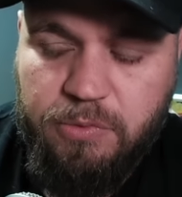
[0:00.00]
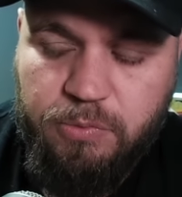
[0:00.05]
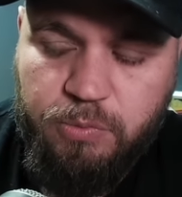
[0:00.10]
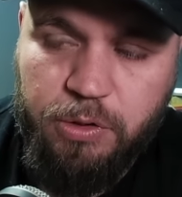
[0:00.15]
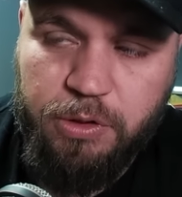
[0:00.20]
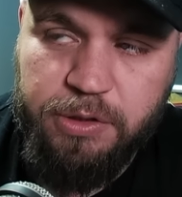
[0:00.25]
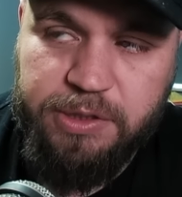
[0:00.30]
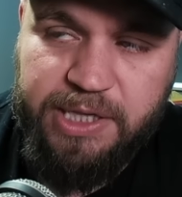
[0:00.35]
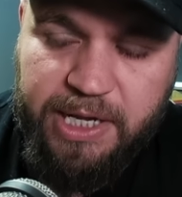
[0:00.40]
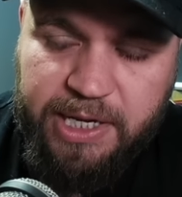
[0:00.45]

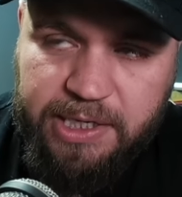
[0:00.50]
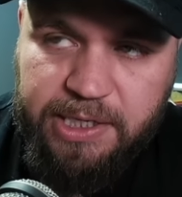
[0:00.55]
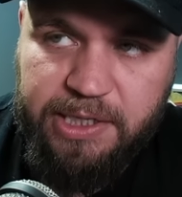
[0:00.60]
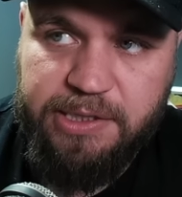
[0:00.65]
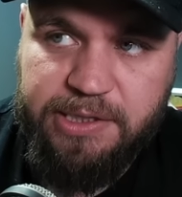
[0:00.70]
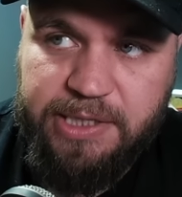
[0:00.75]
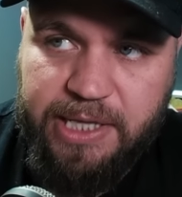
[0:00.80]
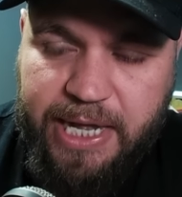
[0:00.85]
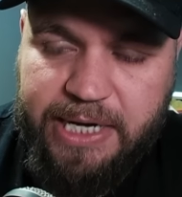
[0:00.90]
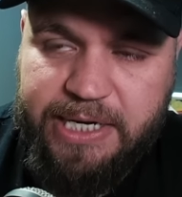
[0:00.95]
Well, they
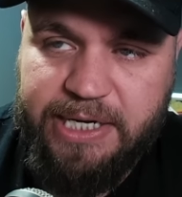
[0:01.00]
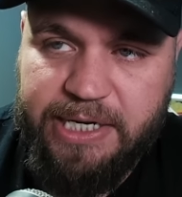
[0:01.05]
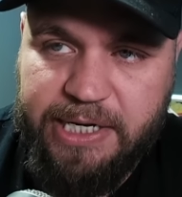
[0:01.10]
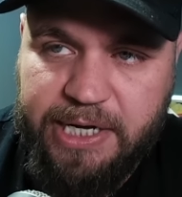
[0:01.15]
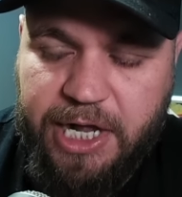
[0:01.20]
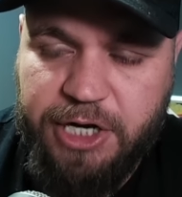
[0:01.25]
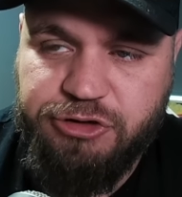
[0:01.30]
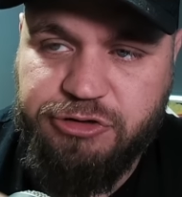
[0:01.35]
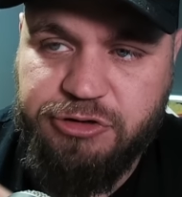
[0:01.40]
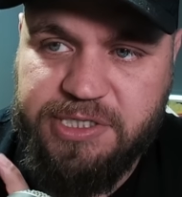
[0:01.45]
added an
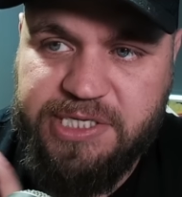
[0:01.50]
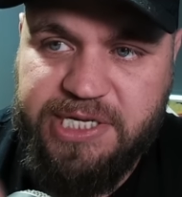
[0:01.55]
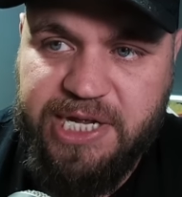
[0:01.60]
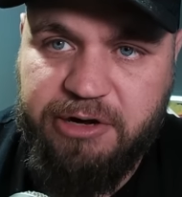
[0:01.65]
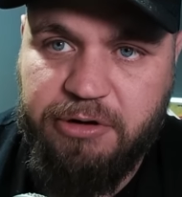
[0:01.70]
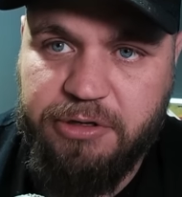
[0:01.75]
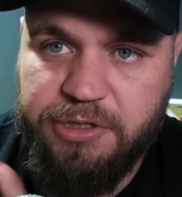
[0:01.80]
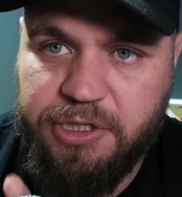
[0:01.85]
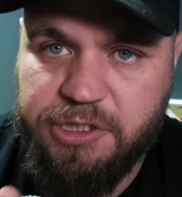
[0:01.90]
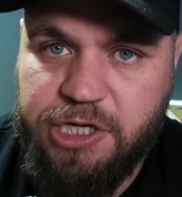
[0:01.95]
extra
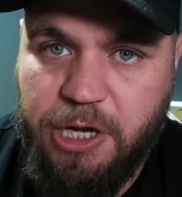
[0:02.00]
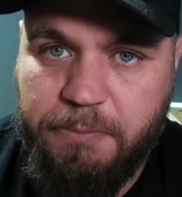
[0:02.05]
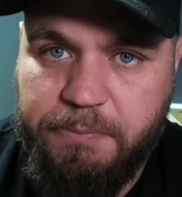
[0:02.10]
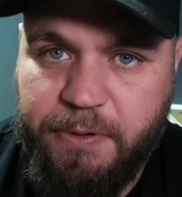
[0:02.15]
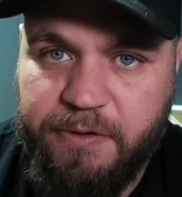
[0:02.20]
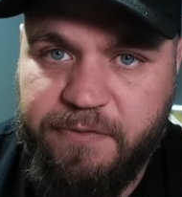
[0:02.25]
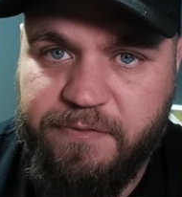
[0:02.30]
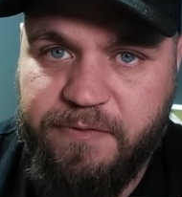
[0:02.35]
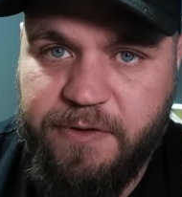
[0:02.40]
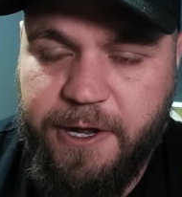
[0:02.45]
tier on the top
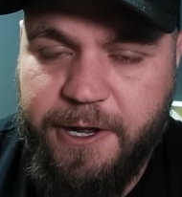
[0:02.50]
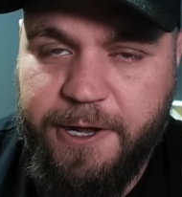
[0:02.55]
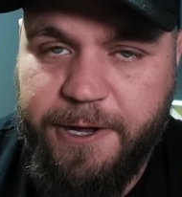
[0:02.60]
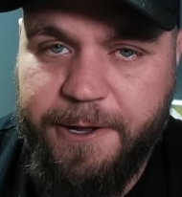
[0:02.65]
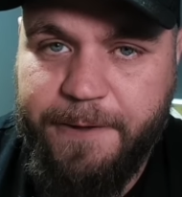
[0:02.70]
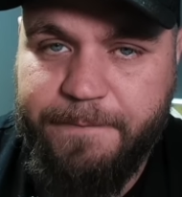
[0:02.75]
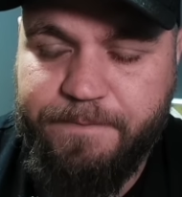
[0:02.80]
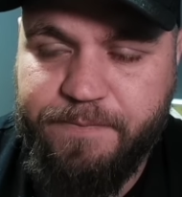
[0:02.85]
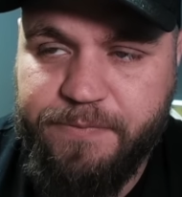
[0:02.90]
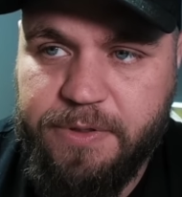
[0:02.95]
and
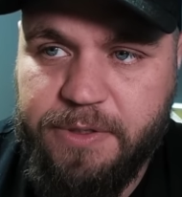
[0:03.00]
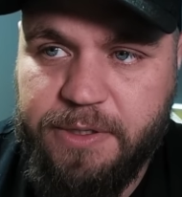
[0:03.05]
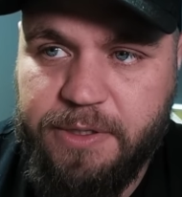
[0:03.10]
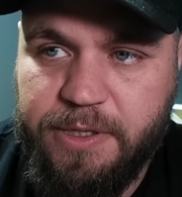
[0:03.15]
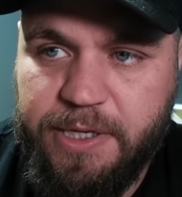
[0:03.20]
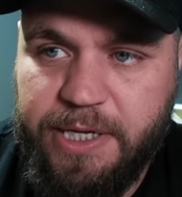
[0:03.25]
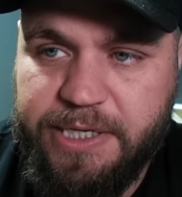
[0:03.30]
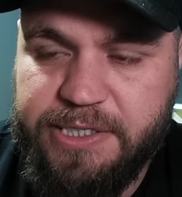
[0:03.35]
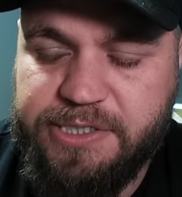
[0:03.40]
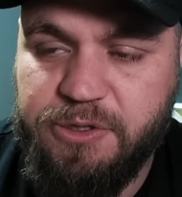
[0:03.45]

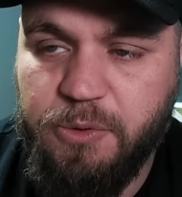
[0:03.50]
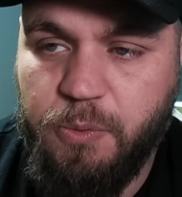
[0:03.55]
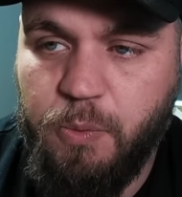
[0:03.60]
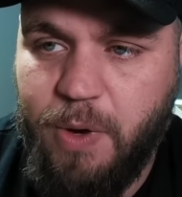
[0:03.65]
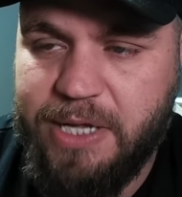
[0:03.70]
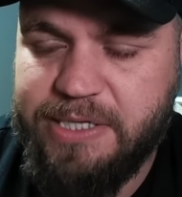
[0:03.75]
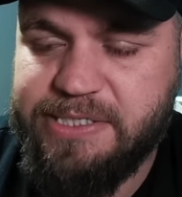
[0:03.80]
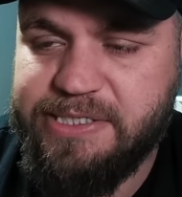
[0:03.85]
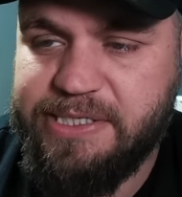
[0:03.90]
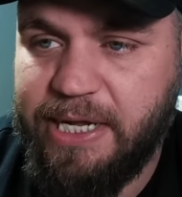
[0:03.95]
east and
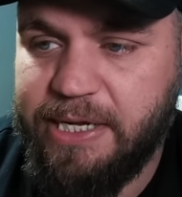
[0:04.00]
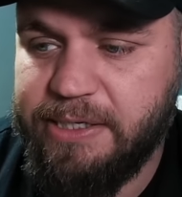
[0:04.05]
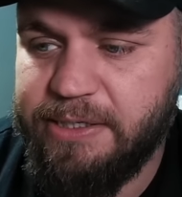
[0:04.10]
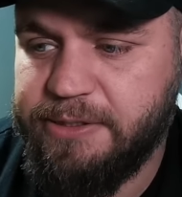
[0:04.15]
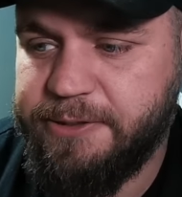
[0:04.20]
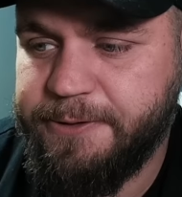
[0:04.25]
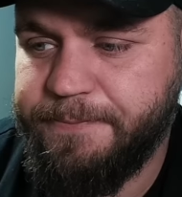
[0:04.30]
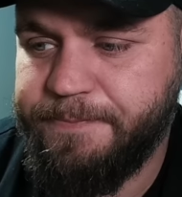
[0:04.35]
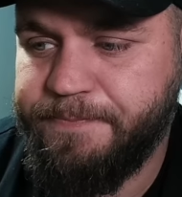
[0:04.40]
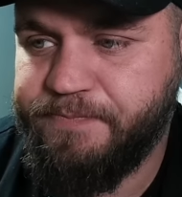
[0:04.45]
west
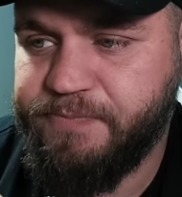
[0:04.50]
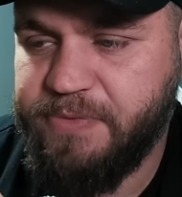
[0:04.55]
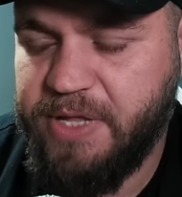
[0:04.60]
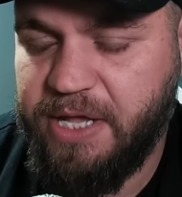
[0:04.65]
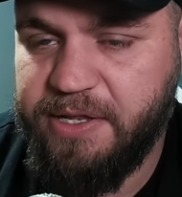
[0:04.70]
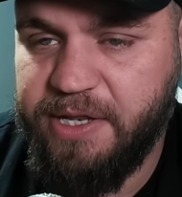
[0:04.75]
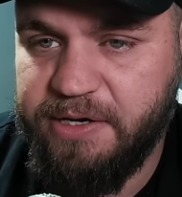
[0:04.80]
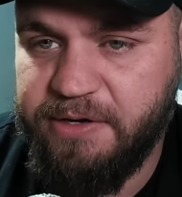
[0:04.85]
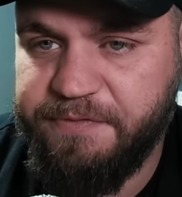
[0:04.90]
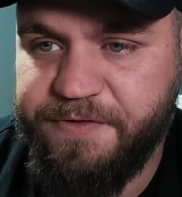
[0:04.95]
stand,
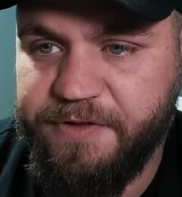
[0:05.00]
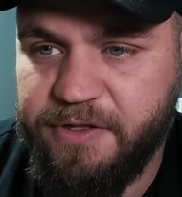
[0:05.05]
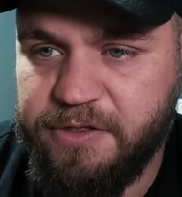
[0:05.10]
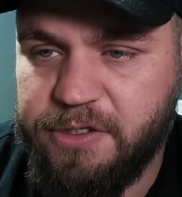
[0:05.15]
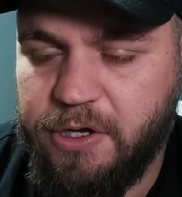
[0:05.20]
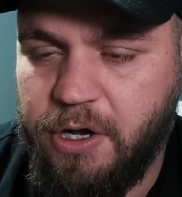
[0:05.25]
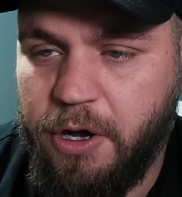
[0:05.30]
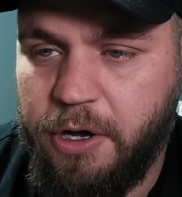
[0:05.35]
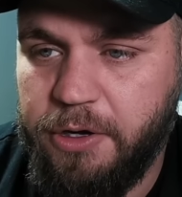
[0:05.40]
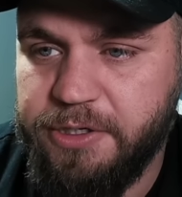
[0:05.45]
and then they filled the
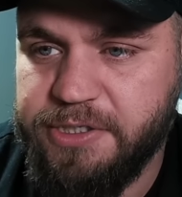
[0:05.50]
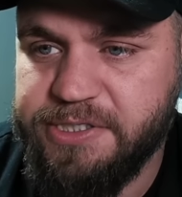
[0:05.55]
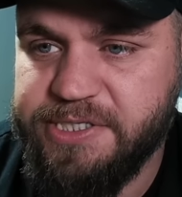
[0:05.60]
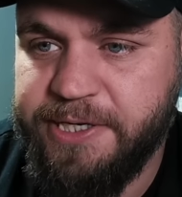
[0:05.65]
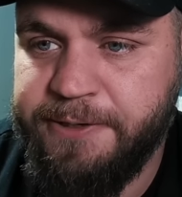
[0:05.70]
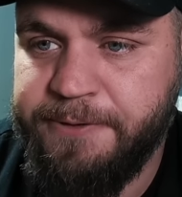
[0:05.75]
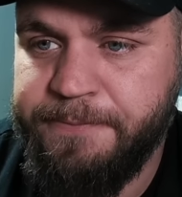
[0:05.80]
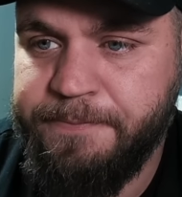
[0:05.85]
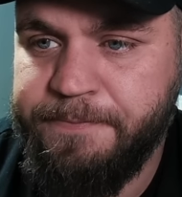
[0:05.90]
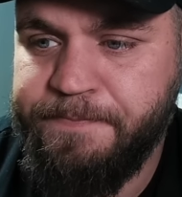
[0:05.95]
corners in.